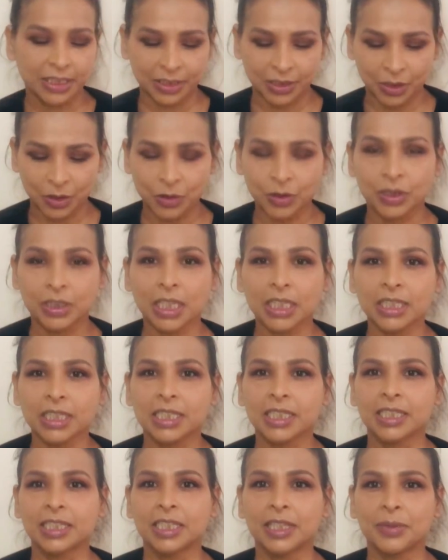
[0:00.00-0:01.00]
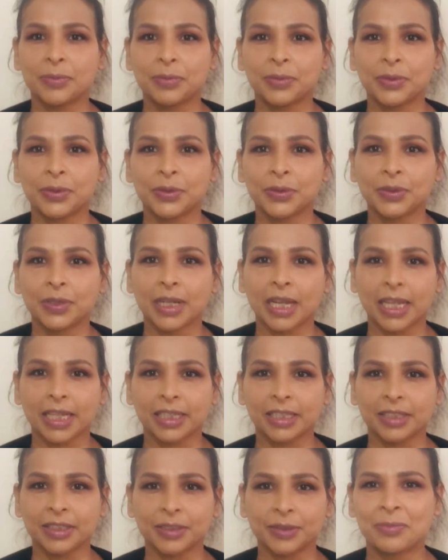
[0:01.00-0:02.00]
so just to give you
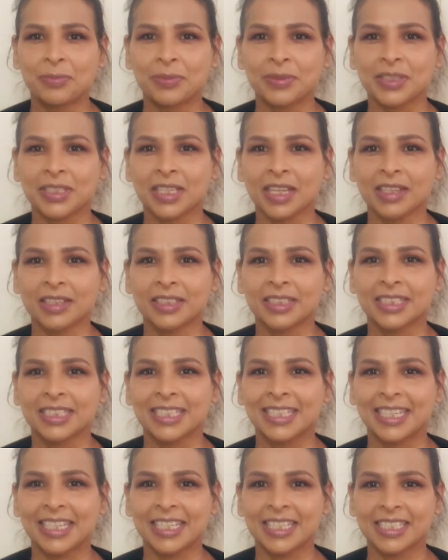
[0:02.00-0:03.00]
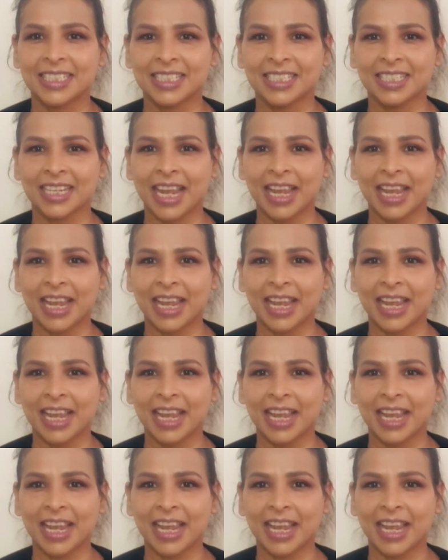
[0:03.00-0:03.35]
like a sun-kissed